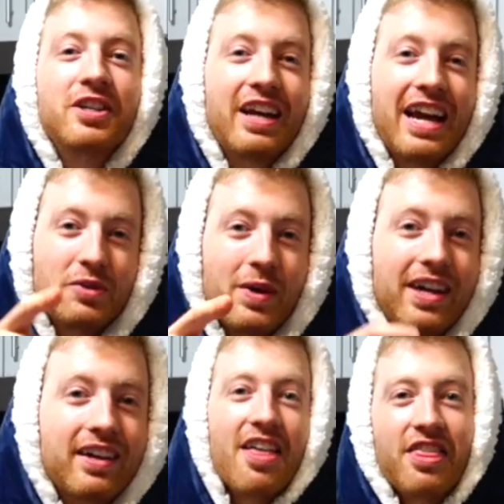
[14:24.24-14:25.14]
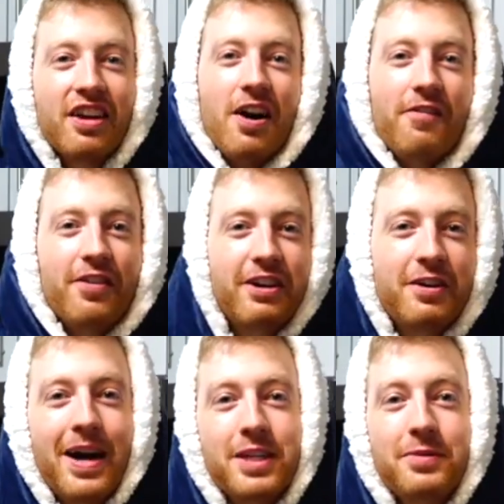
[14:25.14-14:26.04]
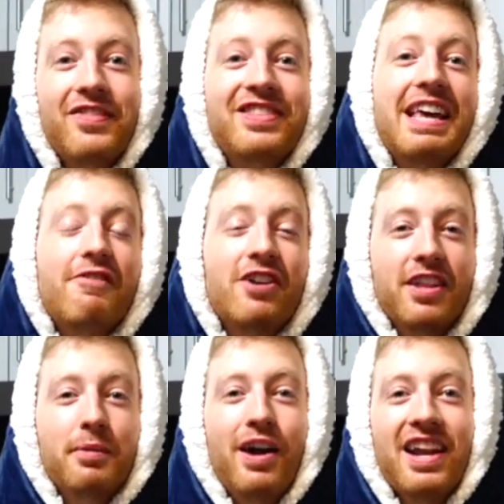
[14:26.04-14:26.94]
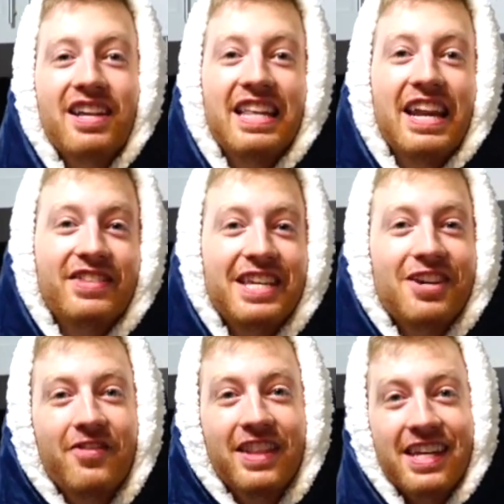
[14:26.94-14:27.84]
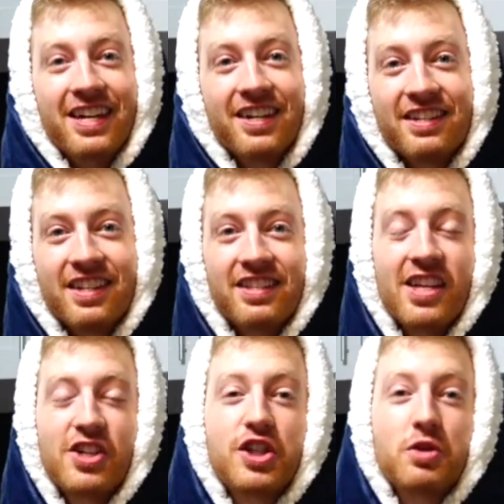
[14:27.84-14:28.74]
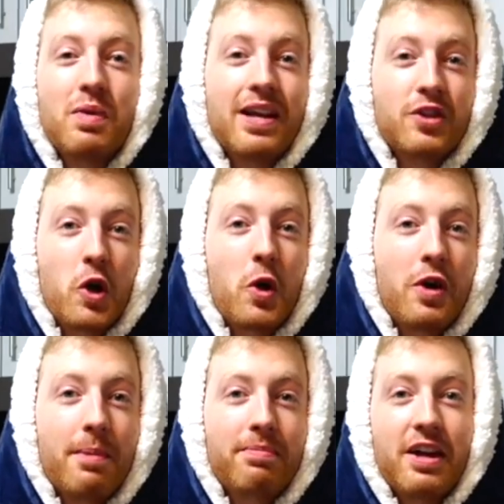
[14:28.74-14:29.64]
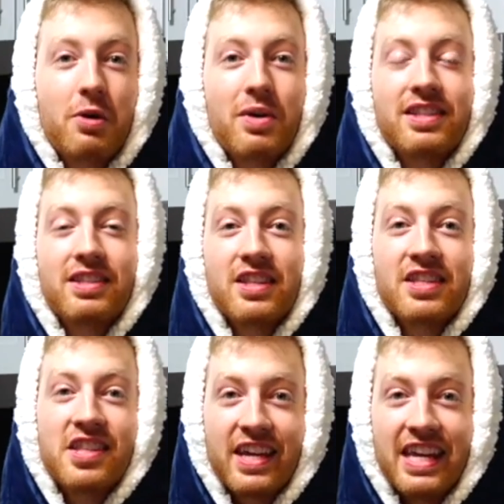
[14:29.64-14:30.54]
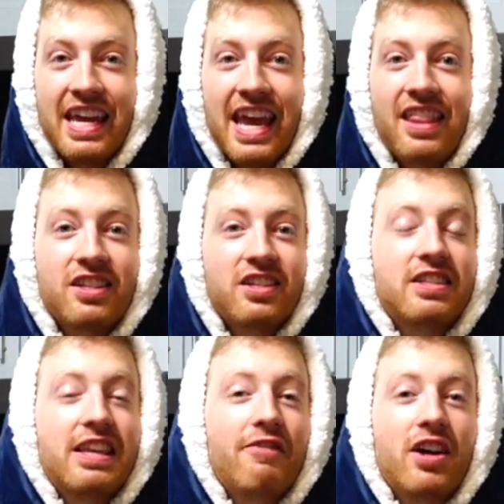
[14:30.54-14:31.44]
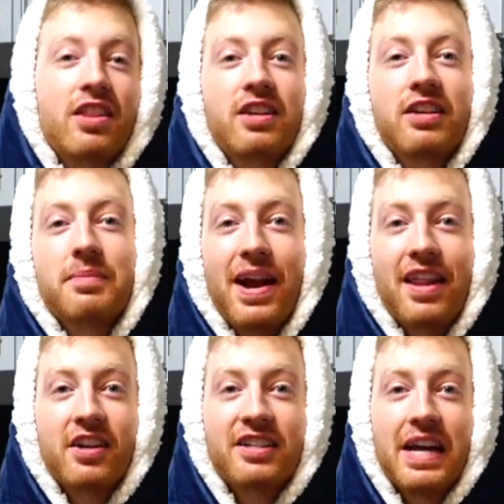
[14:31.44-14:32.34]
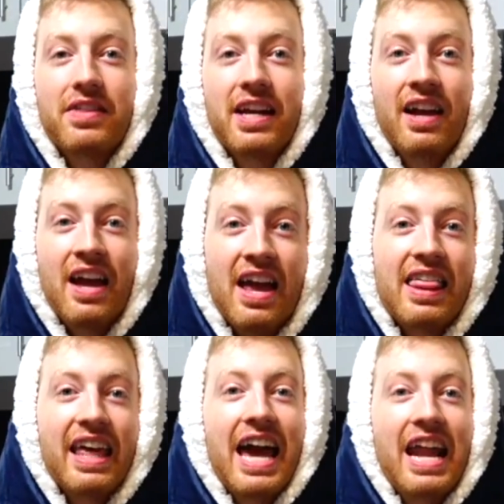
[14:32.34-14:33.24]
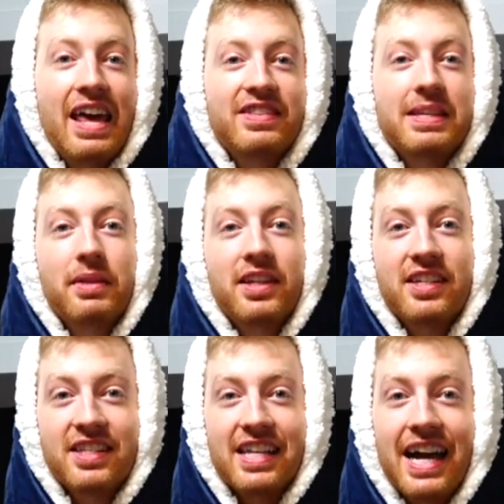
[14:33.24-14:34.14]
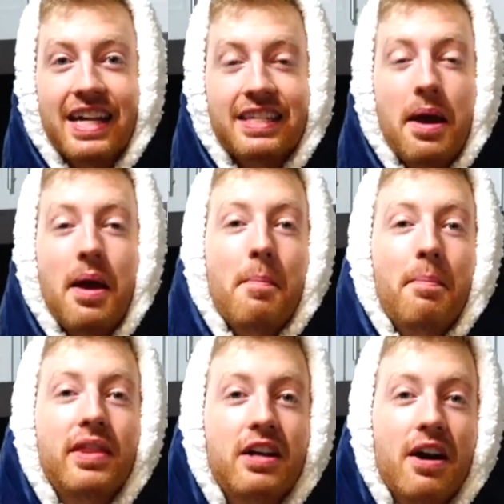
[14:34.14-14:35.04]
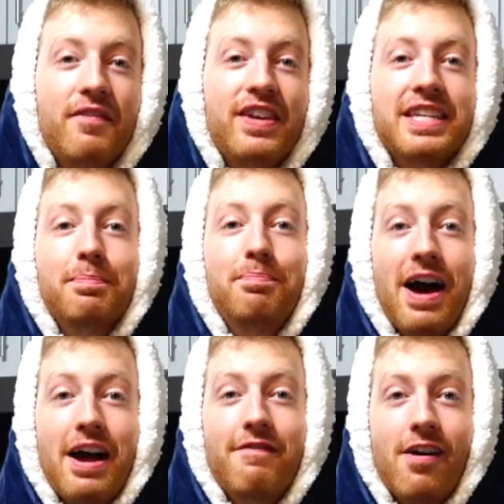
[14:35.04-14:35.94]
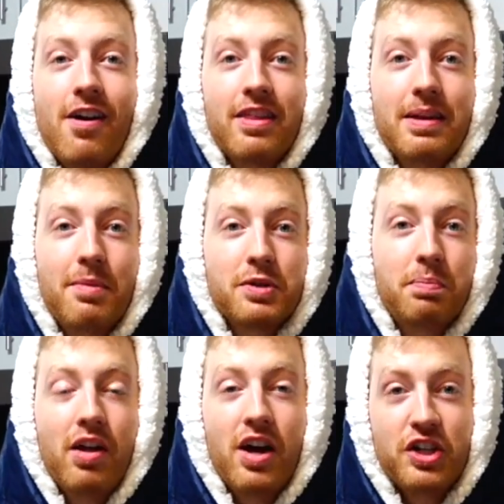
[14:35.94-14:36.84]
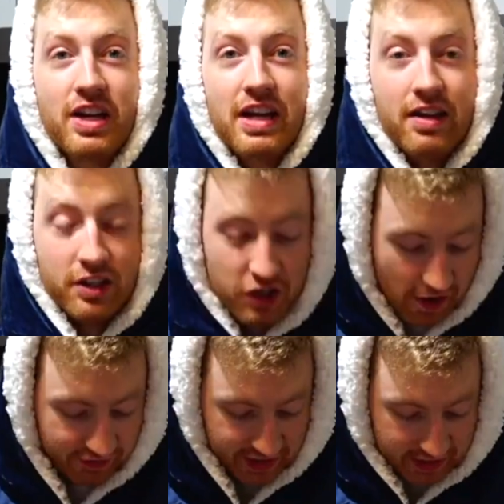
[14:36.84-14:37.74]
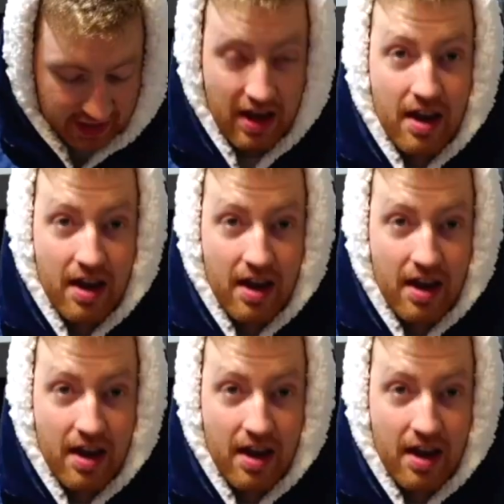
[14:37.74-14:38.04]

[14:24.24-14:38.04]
your guys' way. The Comfy reminds me of several other products that I've seen over the years, such as when I was growing up there was the Snuggie, and there's several other competitors out there that kind of have similar designs, but the Comfy is by far the most plush and softest